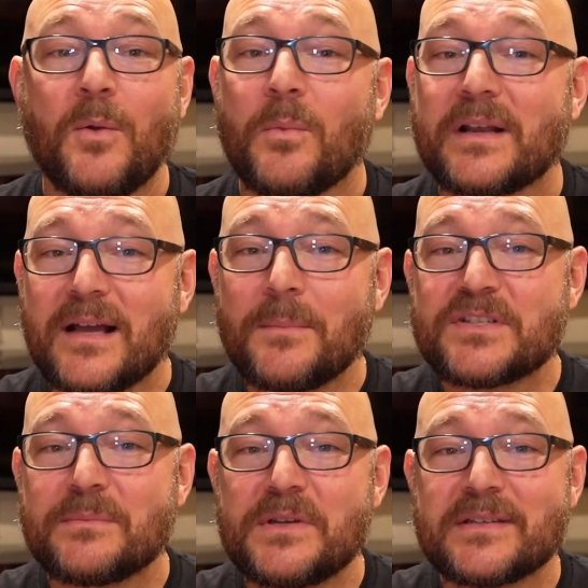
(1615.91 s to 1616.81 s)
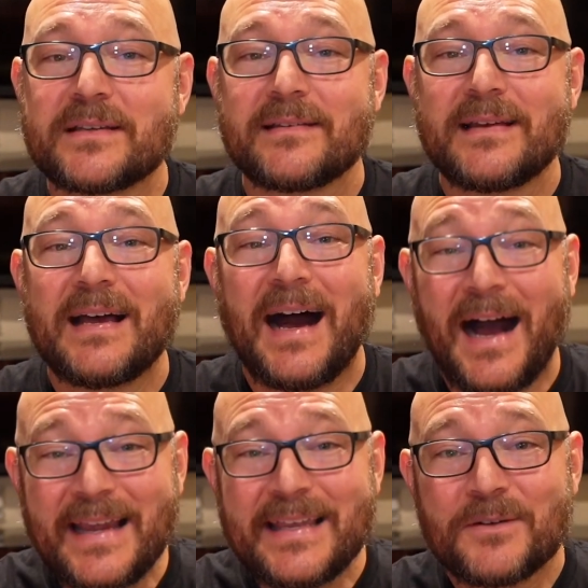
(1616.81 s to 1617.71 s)
When it comes to music,
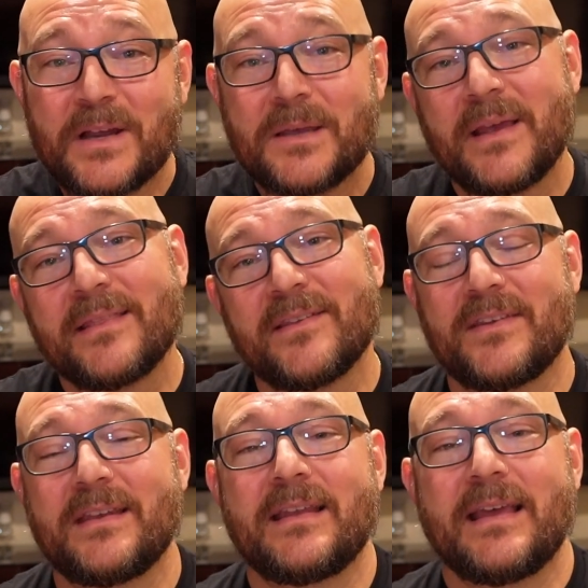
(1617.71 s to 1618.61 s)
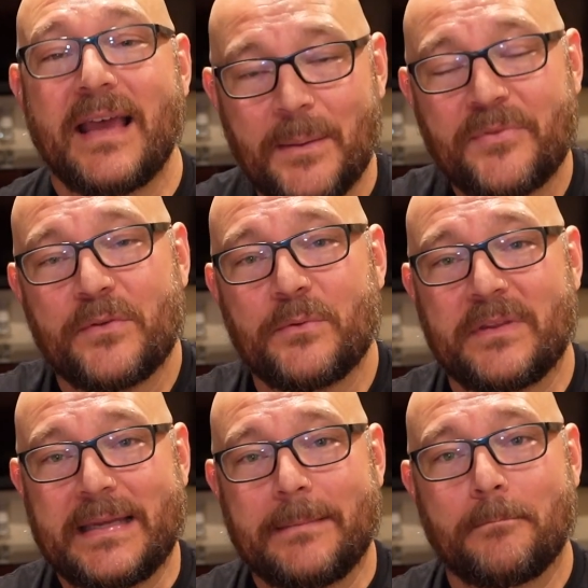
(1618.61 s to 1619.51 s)
I can recommend the Syn
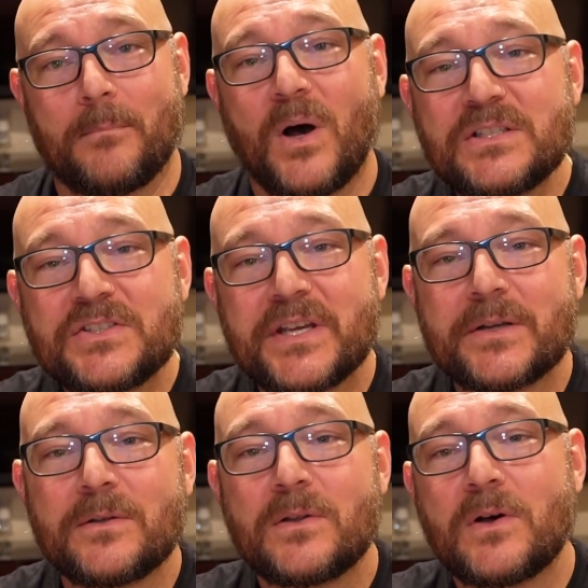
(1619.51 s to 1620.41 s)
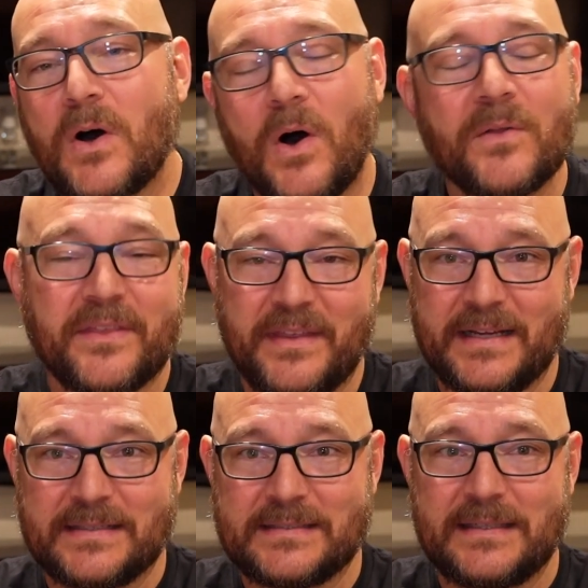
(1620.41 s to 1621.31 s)
absolutely. Multi-channel, all the things.